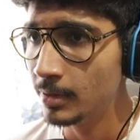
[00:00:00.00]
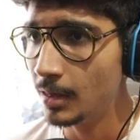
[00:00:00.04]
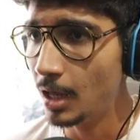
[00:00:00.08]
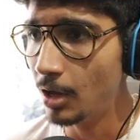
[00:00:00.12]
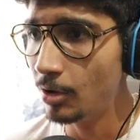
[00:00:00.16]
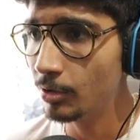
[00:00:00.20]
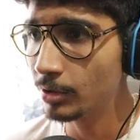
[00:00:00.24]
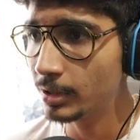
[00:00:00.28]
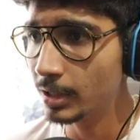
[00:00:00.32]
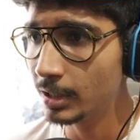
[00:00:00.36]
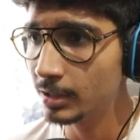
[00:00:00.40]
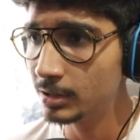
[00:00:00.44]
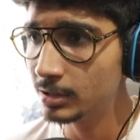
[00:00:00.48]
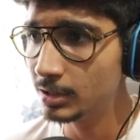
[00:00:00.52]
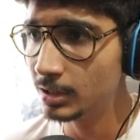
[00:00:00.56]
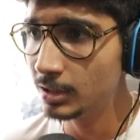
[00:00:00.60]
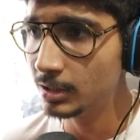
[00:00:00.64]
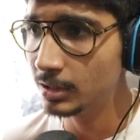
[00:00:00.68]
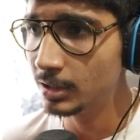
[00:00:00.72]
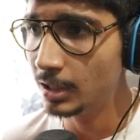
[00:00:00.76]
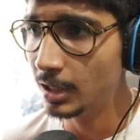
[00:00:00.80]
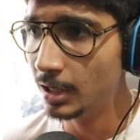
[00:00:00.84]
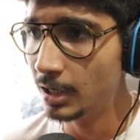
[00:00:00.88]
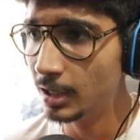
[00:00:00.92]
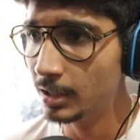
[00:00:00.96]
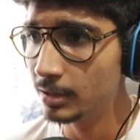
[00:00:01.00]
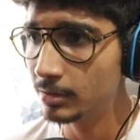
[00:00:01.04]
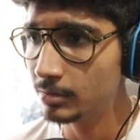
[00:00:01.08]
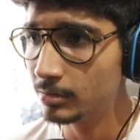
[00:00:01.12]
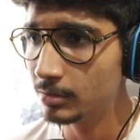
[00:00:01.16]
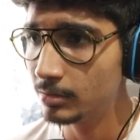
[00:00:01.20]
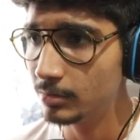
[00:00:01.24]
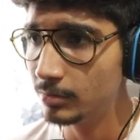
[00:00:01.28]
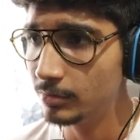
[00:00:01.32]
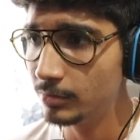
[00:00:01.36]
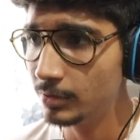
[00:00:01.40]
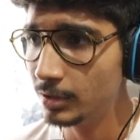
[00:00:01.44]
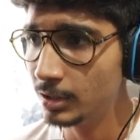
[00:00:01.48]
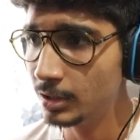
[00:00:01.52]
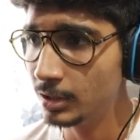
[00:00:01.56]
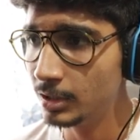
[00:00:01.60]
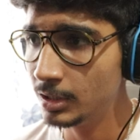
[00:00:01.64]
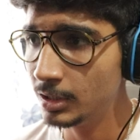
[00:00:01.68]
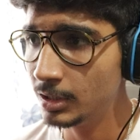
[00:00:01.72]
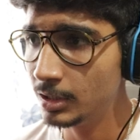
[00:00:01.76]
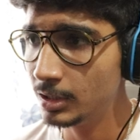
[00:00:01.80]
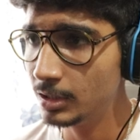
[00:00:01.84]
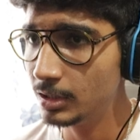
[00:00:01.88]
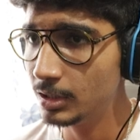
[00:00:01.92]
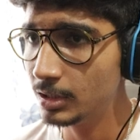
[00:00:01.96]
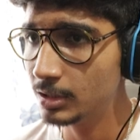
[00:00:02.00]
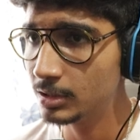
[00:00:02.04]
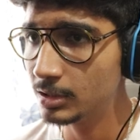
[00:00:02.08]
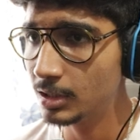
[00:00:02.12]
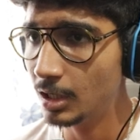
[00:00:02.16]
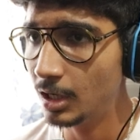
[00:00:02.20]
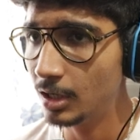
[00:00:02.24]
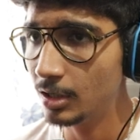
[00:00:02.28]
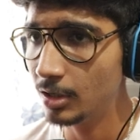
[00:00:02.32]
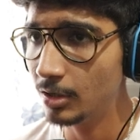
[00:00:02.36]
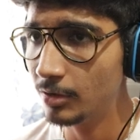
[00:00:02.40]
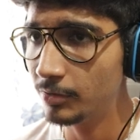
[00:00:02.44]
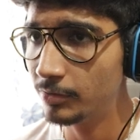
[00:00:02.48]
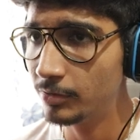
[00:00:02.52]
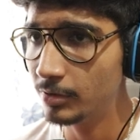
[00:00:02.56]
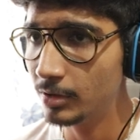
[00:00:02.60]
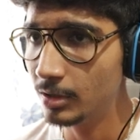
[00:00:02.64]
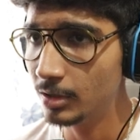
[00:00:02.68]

now you can see that we need this kind of